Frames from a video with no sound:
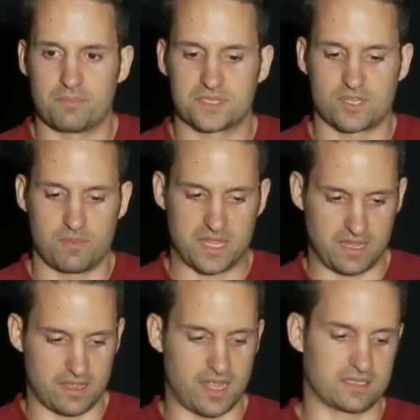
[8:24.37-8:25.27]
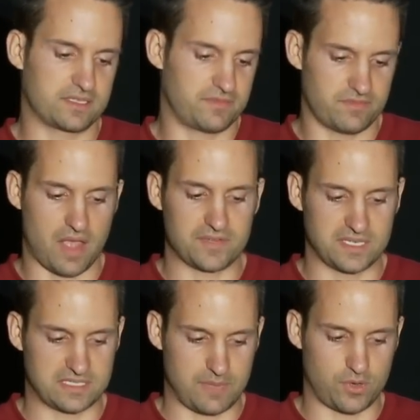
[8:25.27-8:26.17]
So I mean, it's
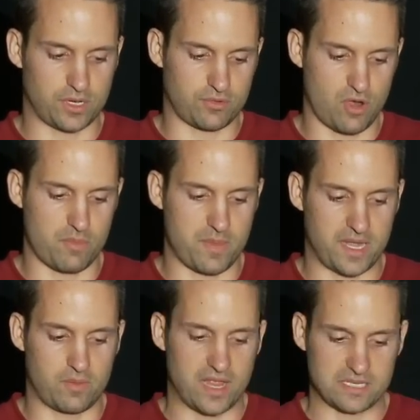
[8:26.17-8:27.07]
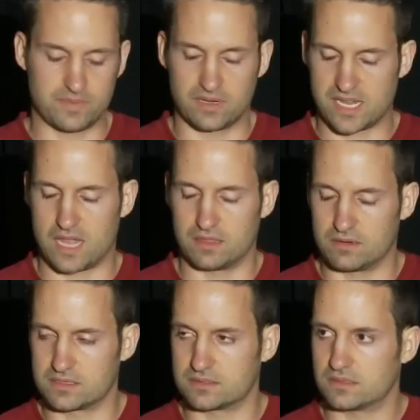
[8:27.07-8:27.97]
obviously similar to Chrome in many ways, but again,
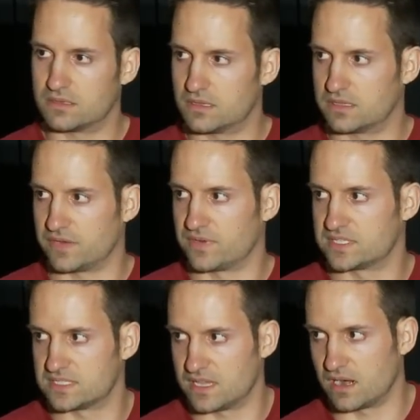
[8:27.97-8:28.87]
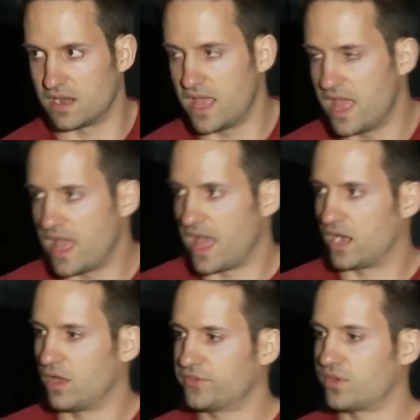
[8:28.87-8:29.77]
there's differences there.
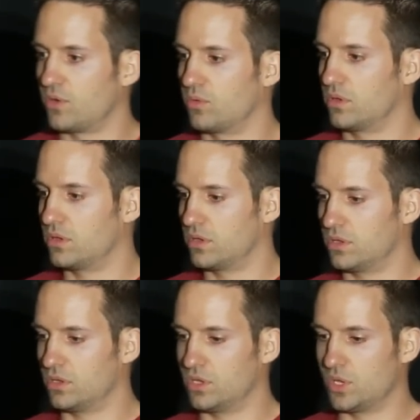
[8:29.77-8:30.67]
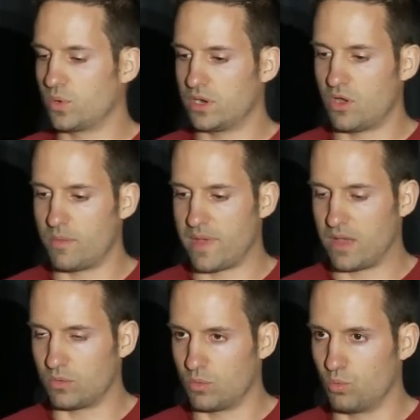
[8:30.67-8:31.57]
And also, you want to know
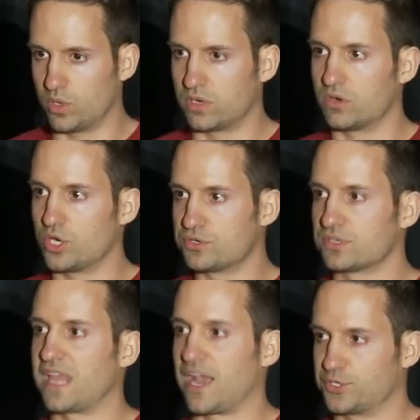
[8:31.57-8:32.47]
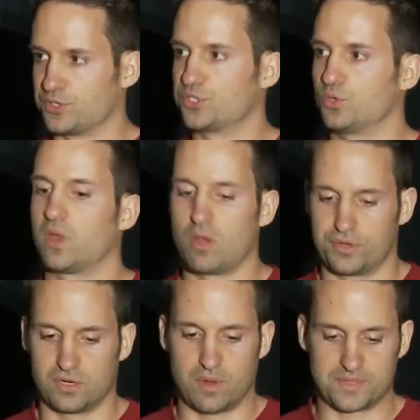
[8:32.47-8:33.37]
about what are users actually doing on
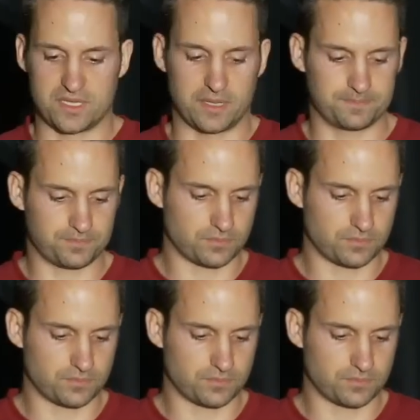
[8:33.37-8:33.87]
your website.